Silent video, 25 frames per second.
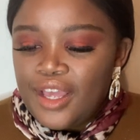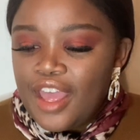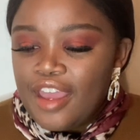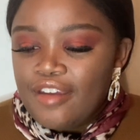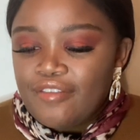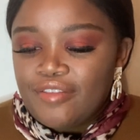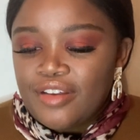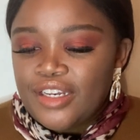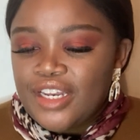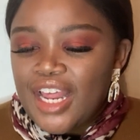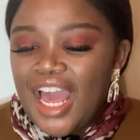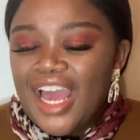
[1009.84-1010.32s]

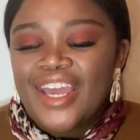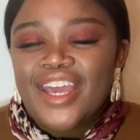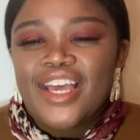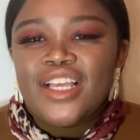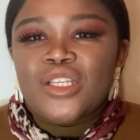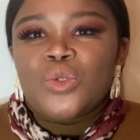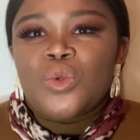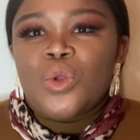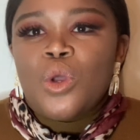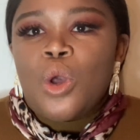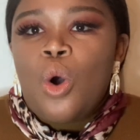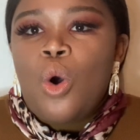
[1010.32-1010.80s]
I
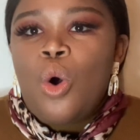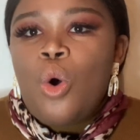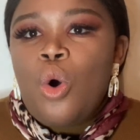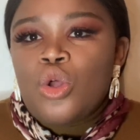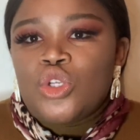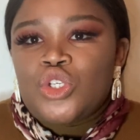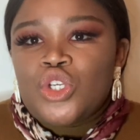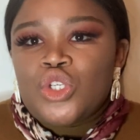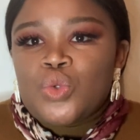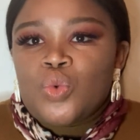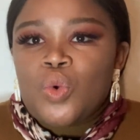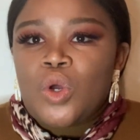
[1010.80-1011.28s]
guess we all
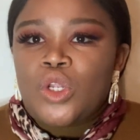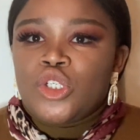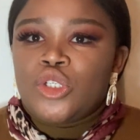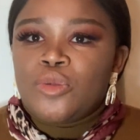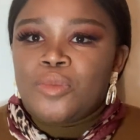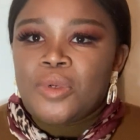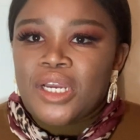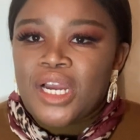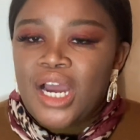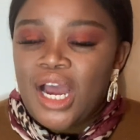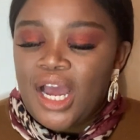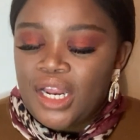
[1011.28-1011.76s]
just want to
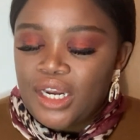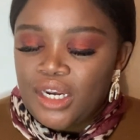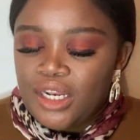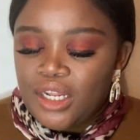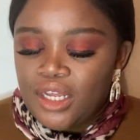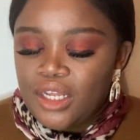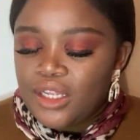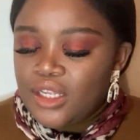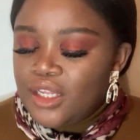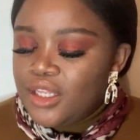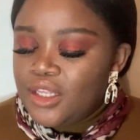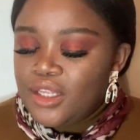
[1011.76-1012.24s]
be
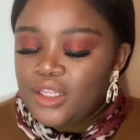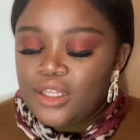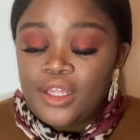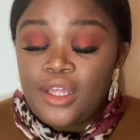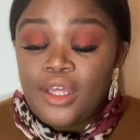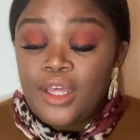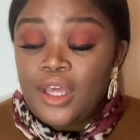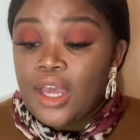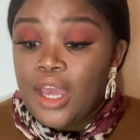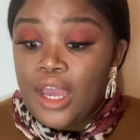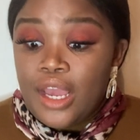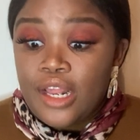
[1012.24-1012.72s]
kinder
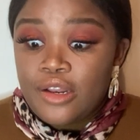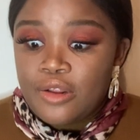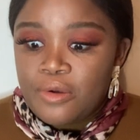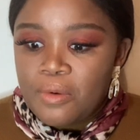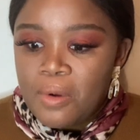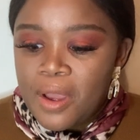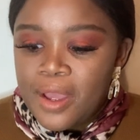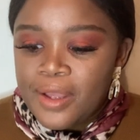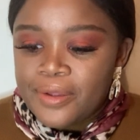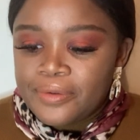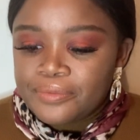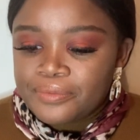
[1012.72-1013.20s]

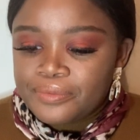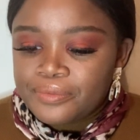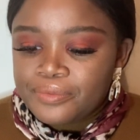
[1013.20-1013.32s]
anyway.